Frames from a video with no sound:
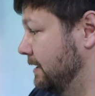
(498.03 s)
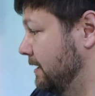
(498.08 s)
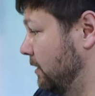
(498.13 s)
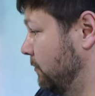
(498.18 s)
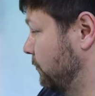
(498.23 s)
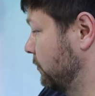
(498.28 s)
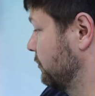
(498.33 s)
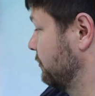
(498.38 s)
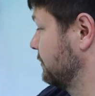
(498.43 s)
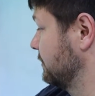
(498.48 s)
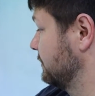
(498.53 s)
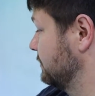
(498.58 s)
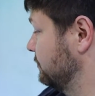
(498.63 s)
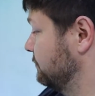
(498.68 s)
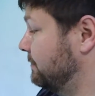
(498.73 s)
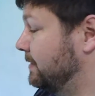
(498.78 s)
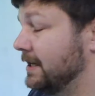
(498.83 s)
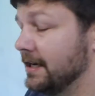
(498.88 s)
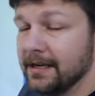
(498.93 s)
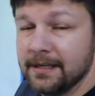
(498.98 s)
and we're going
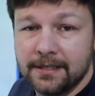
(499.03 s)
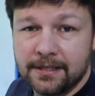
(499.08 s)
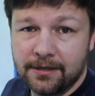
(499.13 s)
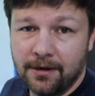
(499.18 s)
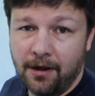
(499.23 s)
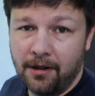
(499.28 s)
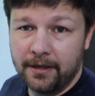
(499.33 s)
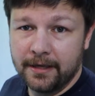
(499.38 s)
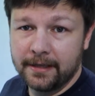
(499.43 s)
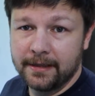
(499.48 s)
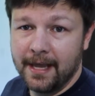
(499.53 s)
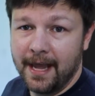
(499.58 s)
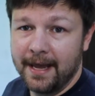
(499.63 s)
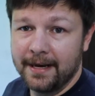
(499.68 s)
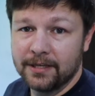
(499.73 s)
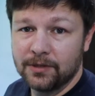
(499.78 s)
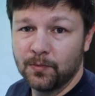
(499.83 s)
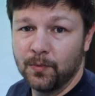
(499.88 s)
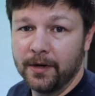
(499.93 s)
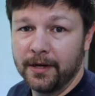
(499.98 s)
to be installing
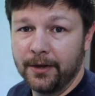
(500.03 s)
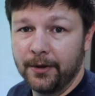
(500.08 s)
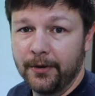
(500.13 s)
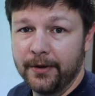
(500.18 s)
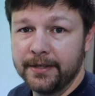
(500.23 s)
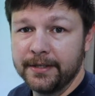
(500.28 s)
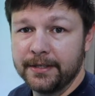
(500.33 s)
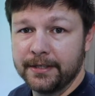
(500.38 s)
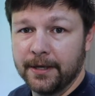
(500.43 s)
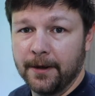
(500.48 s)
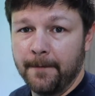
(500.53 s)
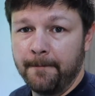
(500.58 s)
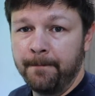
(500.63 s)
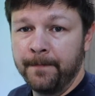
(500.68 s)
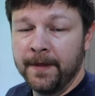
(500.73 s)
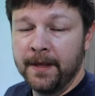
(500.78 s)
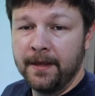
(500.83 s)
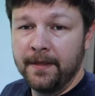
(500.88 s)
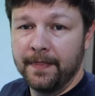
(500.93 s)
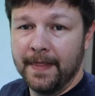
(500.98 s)
that as well. And so
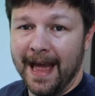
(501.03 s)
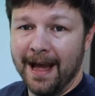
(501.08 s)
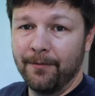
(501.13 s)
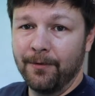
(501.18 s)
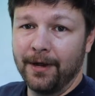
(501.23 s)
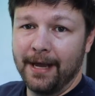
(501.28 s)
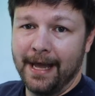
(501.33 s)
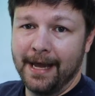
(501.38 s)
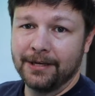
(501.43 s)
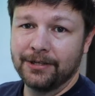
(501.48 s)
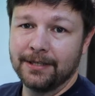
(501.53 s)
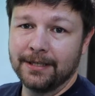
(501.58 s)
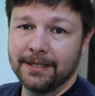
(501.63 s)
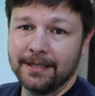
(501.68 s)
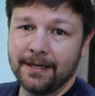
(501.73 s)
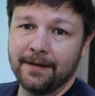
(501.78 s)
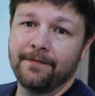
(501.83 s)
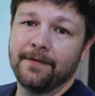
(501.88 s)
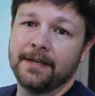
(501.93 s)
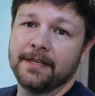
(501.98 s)
that will actually
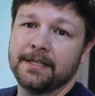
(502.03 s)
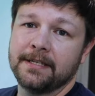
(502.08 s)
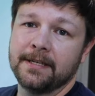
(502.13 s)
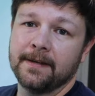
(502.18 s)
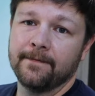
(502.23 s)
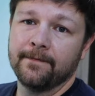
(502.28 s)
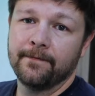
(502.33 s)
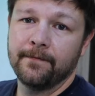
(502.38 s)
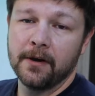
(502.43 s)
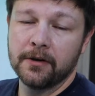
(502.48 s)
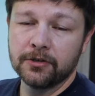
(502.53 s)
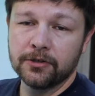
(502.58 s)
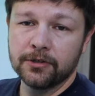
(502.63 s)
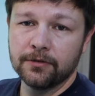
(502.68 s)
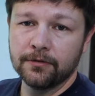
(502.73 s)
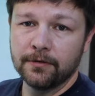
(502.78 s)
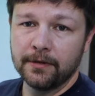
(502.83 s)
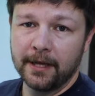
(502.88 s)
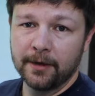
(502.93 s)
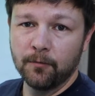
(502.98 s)
give us some
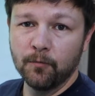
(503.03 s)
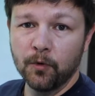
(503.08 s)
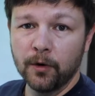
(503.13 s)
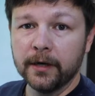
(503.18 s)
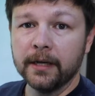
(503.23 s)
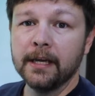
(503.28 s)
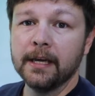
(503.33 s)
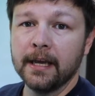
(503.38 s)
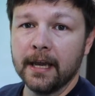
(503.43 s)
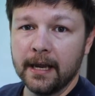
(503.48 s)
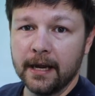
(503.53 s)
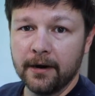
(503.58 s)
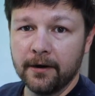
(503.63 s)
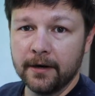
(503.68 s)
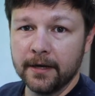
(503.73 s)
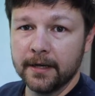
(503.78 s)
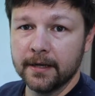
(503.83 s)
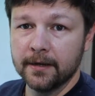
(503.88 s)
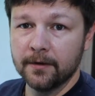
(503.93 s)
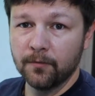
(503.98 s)
functional, like, working
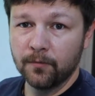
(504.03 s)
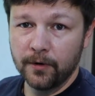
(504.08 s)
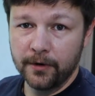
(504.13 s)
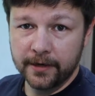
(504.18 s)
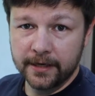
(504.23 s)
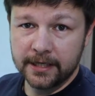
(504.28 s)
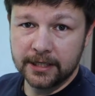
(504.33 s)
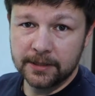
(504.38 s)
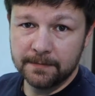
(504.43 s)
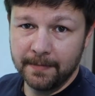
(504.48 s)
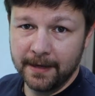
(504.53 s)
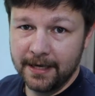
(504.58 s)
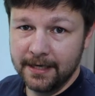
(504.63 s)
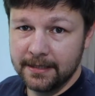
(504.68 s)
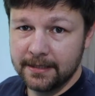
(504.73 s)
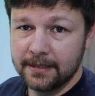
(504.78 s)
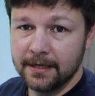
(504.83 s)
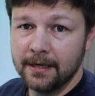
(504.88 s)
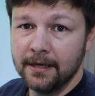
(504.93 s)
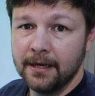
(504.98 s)
area, working
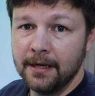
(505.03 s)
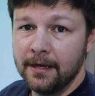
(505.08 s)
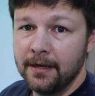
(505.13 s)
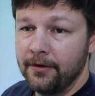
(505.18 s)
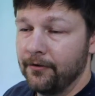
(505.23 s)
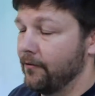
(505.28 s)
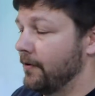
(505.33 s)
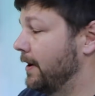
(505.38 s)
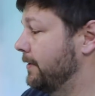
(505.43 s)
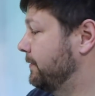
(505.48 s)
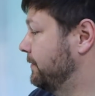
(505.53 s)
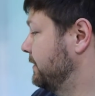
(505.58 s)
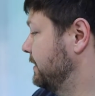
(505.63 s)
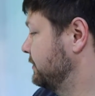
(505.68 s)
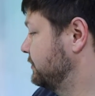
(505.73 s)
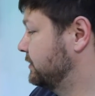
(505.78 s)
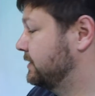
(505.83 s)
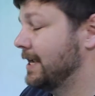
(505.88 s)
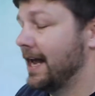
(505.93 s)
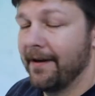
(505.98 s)
space, rather
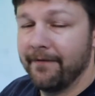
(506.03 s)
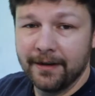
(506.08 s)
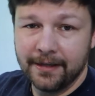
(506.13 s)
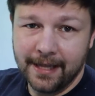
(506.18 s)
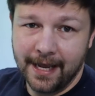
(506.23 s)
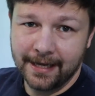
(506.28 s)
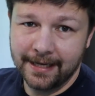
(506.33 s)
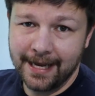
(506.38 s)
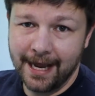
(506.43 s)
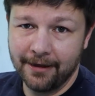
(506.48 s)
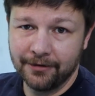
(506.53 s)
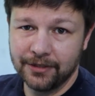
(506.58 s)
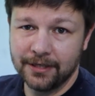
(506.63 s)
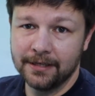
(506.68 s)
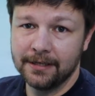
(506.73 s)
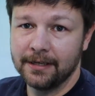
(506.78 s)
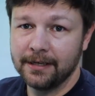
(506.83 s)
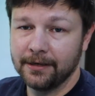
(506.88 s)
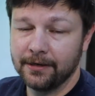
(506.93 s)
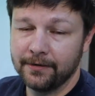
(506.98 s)
than just having that couch
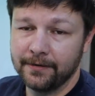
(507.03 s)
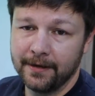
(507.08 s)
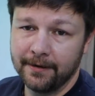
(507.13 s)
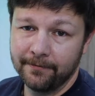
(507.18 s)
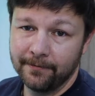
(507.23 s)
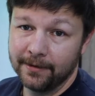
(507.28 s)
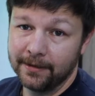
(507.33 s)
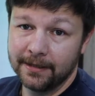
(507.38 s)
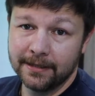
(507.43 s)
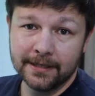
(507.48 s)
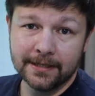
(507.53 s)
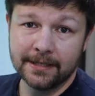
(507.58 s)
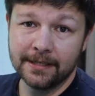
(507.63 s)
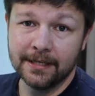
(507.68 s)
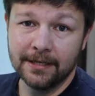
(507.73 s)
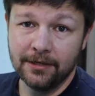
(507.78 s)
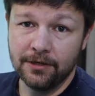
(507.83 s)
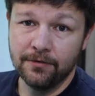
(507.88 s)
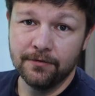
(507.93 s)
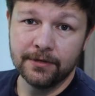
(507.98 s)
in here that really doesn't
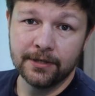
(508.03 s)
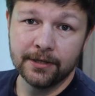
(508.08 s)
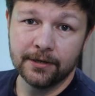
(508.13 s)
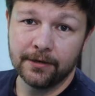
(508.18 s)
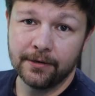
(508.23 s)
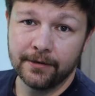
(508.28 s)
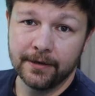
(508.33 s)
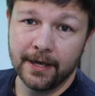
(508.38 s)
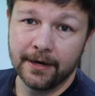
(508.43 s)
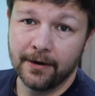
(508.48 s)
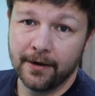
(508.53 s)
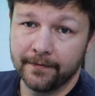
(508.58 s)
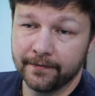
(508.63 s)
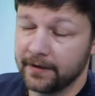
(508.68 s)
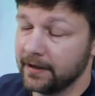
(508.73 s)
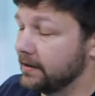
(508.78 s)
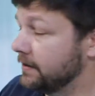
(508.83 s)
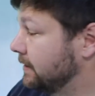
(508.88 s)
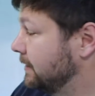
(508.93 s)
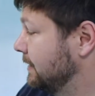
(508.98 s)
get used all that
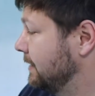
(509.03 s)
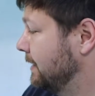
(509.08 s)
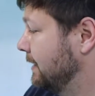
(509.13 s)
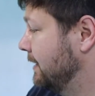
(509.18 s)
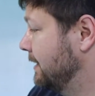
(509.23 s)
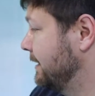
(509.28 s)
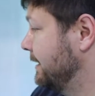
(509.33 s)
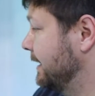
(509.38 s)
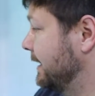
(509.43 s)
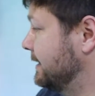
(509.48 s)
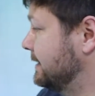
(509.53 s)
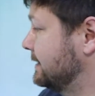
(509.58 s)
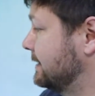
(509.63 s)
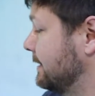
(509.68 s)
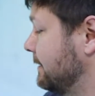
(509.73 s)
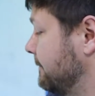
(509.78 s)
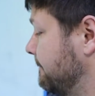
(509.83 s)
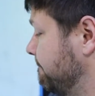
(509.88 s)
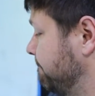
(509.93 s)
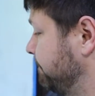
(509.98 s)
often. And
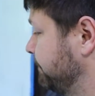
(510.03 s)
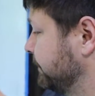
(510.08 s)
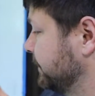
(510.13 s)
so